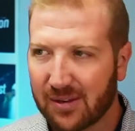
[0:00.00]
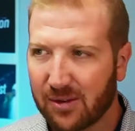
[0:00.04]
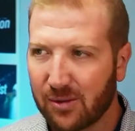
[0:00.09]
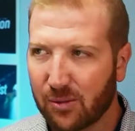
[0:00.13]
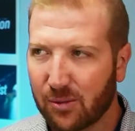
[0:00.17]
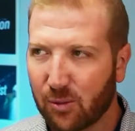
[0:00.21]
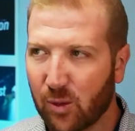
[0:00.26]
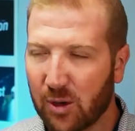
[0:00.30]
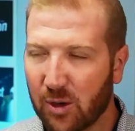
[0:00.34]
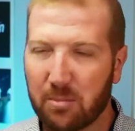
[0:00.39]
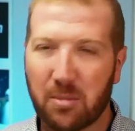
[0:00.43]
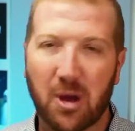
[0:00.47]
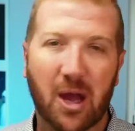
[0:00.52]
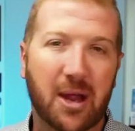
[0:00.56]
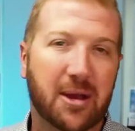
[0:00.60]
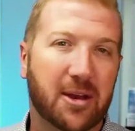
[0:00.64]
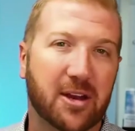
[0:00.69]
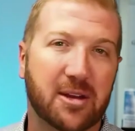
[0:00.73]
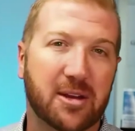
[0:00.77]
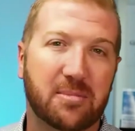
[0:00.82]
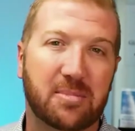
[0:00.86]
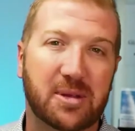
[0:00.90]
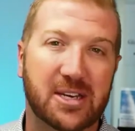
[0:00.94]
what might
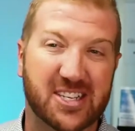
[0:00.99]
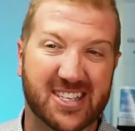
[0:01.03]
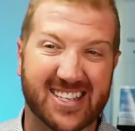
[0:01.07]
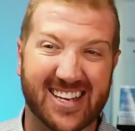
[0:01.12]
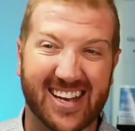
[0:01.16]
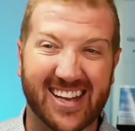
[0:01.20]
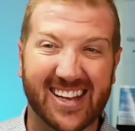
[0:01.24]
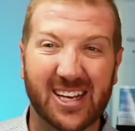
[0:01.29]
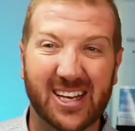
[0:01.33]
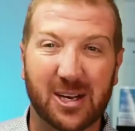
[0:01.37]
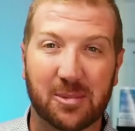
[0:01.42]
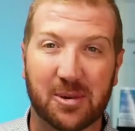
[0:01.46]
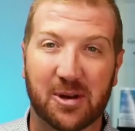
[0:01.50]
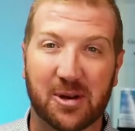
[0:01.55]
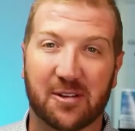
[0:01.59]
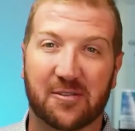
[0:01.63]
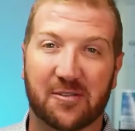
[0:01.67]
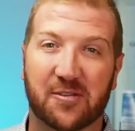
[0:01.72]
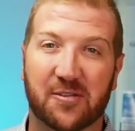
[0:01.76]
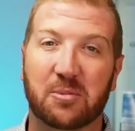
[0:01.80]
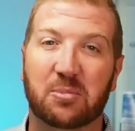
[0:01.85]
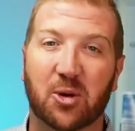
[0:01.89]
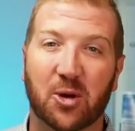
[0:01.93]
only be just a little bit
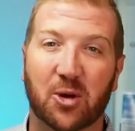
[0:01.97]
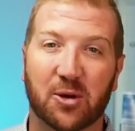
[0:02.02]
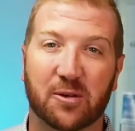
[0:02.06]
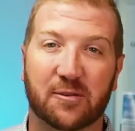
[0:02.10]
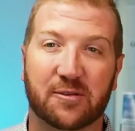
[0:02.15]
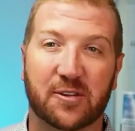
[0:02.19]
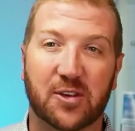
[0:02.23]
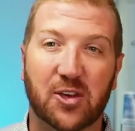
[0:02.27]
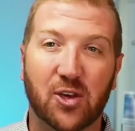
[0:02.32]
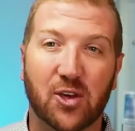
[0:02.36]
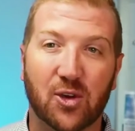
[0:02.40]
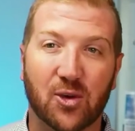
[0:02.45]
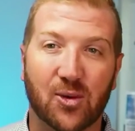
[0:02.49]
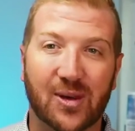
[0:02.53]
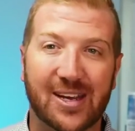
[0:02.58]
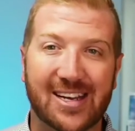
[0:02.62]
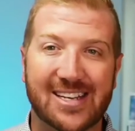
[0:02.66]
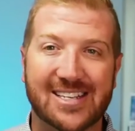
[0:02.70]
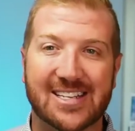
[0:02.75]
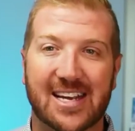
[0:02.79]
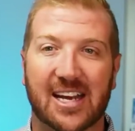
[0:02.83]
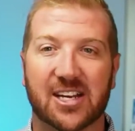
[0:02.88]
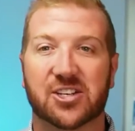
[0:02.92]
off the boil for you
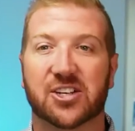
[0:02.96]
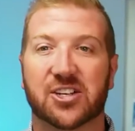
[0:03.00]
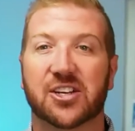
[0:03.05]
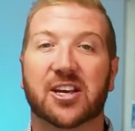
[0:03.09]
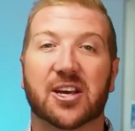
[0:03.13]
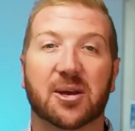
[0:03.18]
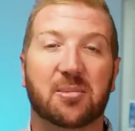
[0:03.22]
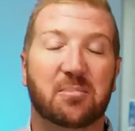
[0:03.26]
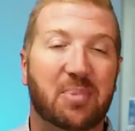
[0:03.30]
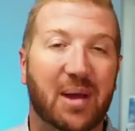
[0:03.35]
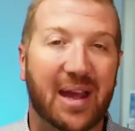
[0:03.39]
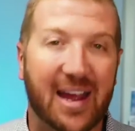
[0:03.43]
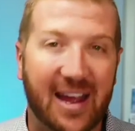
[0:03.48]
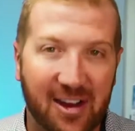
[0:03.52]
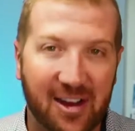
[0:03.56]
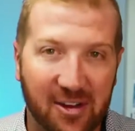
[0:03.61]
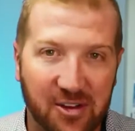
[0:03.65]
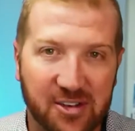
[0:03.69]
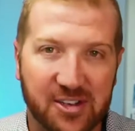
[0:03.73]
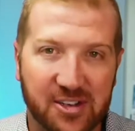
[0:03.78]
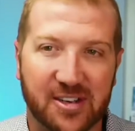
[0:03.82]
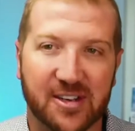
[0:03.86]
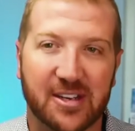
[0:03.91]
is actually
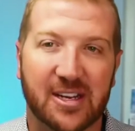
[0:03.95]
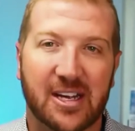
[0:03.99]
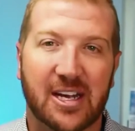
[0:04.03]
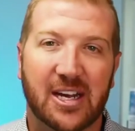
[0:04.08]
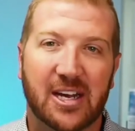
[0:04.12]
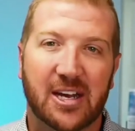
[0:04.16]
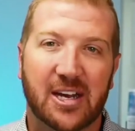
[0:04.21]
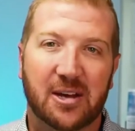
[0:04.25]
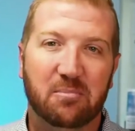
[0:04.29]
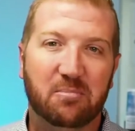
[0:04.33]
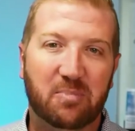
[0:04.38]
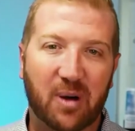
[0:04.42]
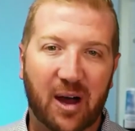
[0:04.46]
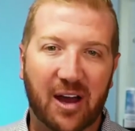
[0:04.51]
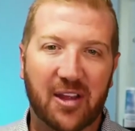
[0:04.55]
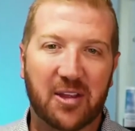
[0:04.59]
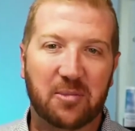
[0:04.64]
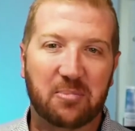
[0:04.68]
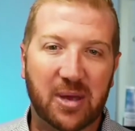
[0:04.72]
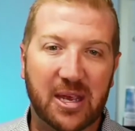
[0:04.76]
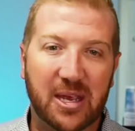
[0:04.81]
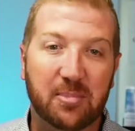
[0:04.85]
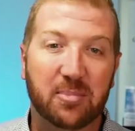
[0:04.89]
compounded by the
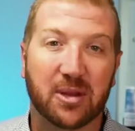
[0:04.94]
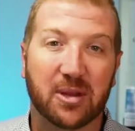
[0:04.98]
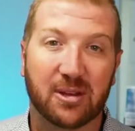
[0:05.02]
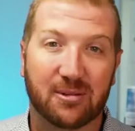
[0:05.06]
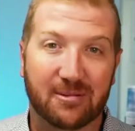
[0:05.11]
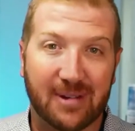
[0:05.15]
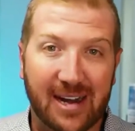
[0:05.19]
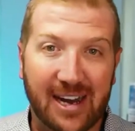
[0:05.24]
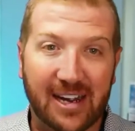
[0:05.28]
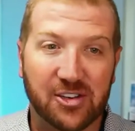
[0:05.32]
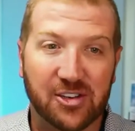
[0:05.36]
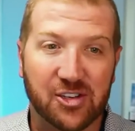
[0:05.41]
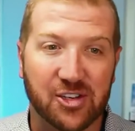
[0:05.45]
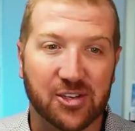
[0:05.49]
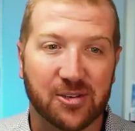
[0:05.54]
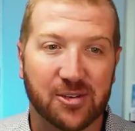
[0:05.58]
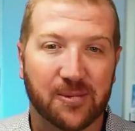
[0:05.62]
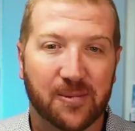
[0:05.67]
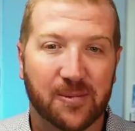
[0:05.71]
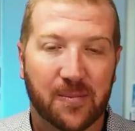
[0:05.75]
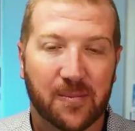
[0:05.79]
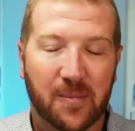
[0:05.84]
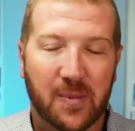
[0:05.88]
people around you.
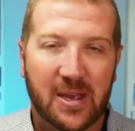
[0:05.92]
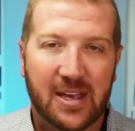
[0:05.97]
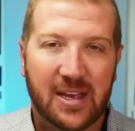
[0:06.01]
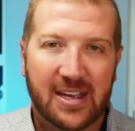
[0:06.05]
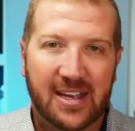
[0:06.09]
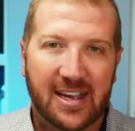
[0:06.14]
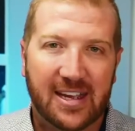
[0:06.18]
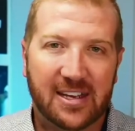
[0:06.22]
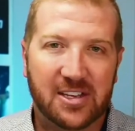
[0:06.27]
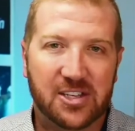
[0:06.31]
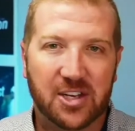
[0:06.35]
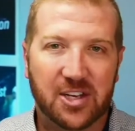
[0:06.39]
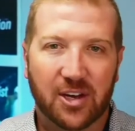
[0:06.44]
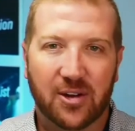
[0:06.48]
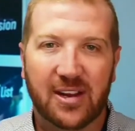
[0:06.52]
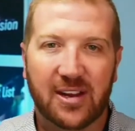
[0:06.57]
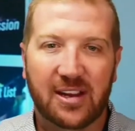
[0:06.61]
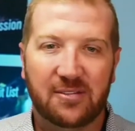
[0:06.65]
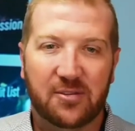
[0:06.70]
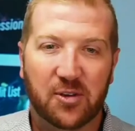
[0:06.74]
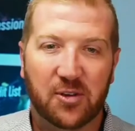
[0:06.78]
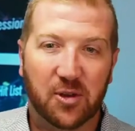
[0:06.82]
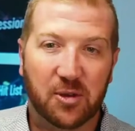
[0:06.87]
And so
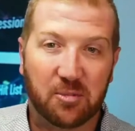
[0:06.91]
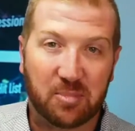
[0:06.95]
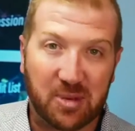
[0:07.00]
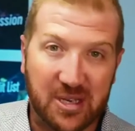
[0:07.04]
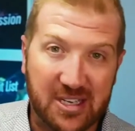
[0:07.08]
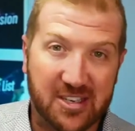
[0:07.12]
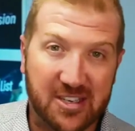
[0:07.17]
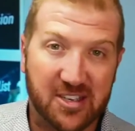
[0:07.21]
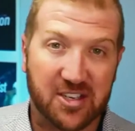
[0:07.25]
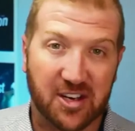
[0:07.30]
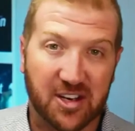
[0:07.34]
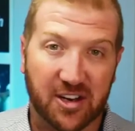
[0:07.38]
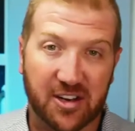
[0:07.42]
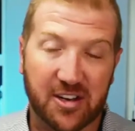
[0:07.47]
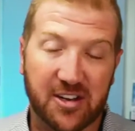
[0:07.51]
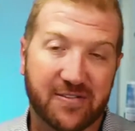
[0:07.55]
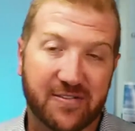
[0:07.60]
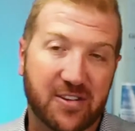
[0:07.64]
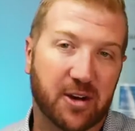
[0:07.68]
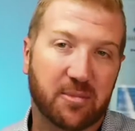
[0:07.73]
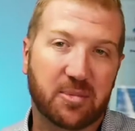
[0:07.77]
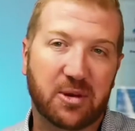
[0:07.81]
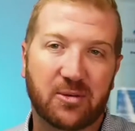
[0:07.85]
if you're the business owner,
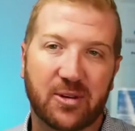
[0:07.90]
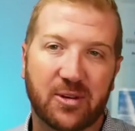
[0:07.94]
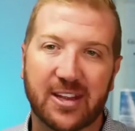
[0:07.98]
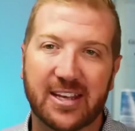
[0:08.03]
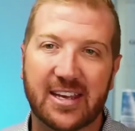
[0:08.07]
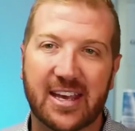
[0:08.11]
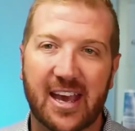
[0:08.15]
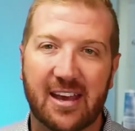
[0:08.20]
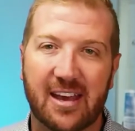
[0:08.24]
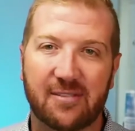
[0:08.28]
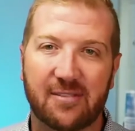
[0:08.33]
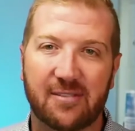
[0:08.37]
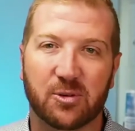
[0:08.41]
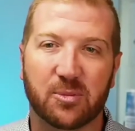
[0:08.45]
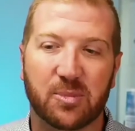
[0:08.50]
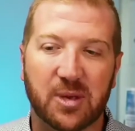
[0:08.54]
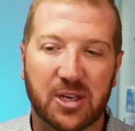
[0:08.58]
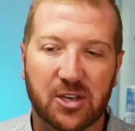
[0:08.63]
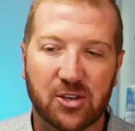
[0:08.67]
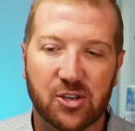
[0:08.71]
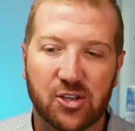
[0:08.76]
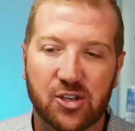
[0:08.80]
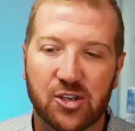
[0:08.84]
you've got to be really careful
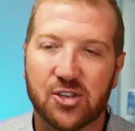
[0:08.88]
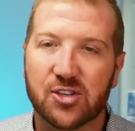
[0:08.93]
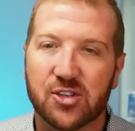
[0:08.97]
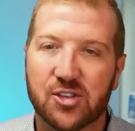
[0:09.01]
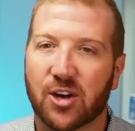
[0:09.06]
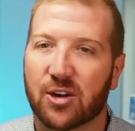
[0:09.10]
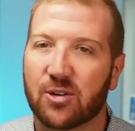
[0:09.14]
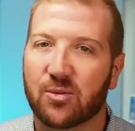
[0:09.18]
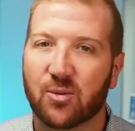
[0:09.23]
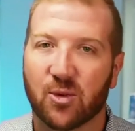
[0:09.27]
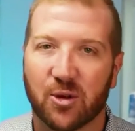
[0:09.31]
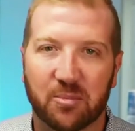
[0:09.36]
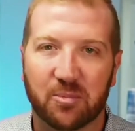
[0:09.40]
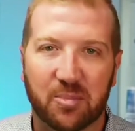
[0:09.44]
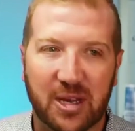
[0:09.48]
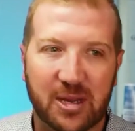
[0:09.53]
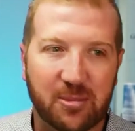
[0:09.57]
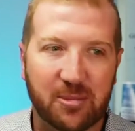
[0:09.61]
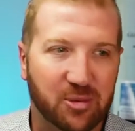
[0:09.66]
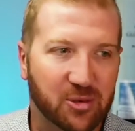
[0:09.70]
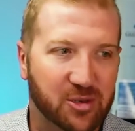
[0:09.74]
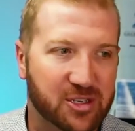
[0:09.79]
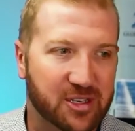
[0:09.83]
because you don't want
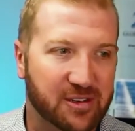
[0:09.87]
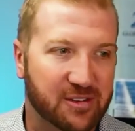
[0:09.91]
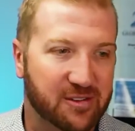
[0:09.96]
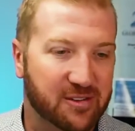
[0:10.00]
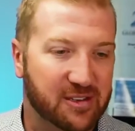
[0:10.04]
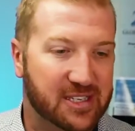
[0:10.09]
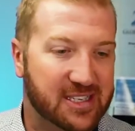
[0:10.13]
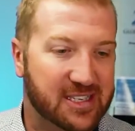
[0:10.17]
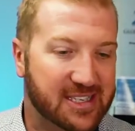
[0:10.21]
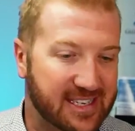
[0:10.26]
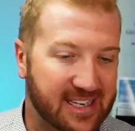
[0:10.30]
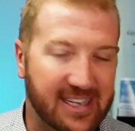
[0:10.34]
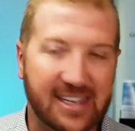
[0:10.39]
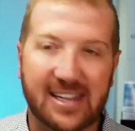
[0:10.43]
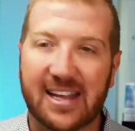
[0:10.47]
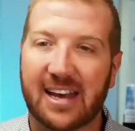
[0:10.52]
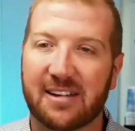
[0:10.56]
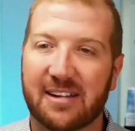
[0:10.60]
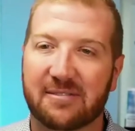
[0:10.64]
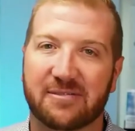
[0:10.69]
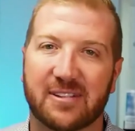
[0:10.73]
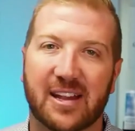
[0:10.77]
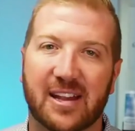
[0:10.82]
people to see
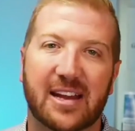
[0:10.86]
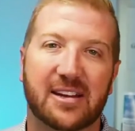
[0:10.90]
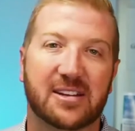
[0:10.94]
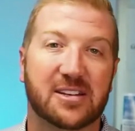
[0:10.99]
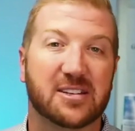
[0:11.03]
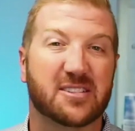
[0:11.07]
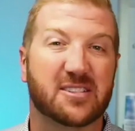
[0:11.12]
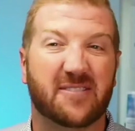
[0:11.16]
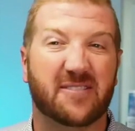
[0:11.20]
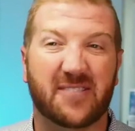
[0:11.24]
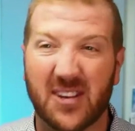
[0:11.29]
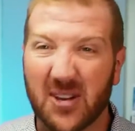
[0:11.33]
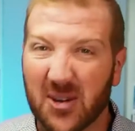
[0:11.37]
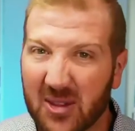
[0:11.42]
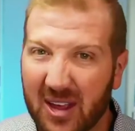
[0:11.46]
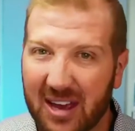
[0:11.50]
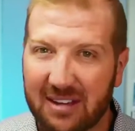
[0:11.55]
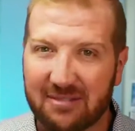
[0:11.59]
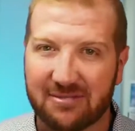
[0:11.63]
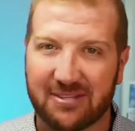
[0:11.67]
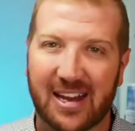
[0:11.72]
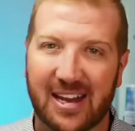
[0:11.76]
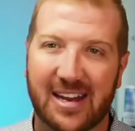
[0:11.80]
that flatness, feel
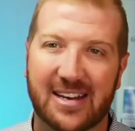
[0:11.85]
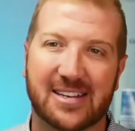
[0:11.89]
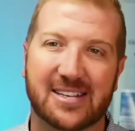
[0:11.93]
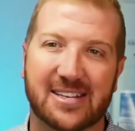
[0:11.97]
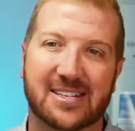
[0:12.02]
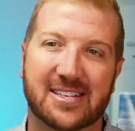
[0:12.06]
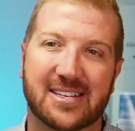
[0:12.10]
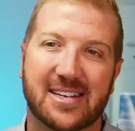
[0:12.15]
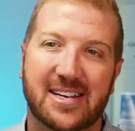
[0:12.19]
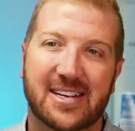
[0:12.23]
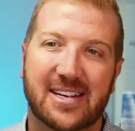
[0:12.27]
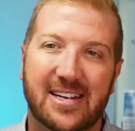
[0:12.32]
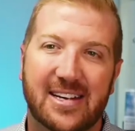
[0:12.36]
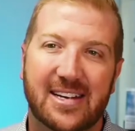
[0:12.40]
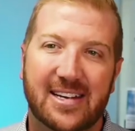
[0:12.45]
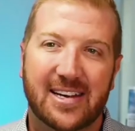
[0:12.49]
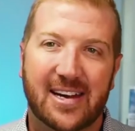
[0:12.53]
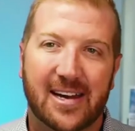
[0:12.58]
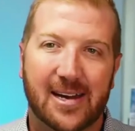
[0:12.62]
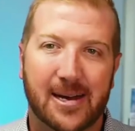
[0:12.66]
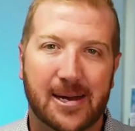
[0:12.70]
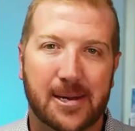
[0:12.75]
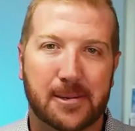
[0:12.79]
that flatness.
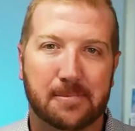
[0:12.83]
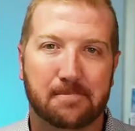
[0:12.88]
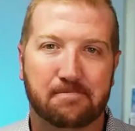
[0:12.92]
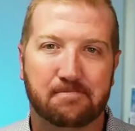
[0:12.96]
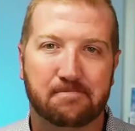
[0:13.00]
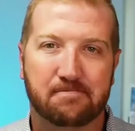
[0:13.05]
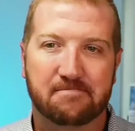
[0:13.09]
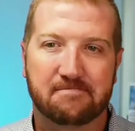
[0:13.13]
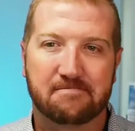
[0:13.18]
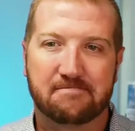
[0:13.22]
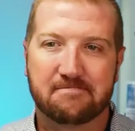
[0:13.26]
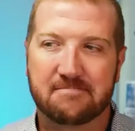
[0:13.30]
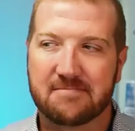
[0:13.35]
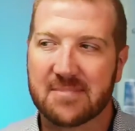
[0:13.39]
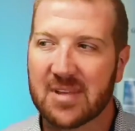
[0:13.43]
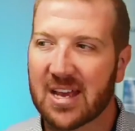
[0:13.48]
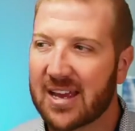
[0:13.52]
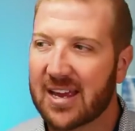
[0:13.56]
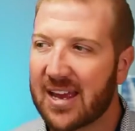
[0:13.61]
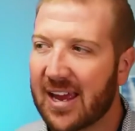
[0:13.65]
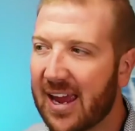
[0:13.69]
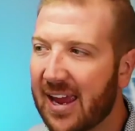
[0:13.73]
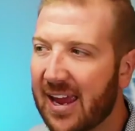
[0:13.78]
And
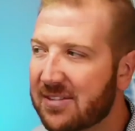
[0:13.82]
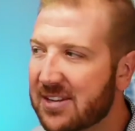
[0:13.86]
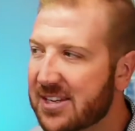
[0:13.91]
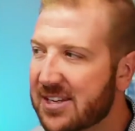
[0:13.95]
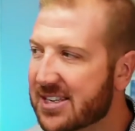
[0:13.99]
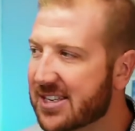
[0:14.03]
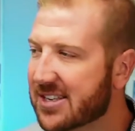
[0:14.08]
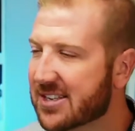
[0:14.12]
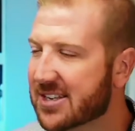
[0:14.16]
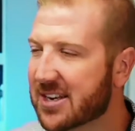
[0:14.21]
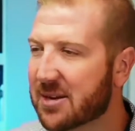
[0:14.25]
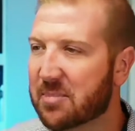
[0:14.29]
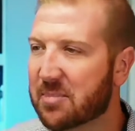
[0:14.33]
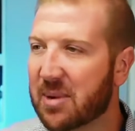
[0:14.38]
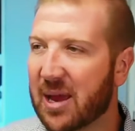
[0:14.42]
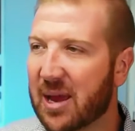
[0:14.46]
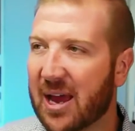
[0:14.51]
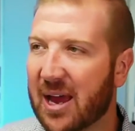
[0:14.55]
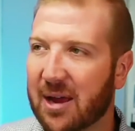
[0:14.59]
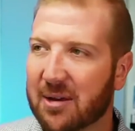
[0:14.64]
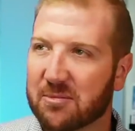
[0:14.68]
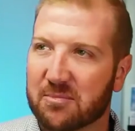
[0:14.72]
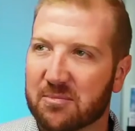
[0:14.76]
this isn't
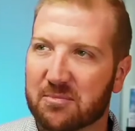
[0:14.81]
about,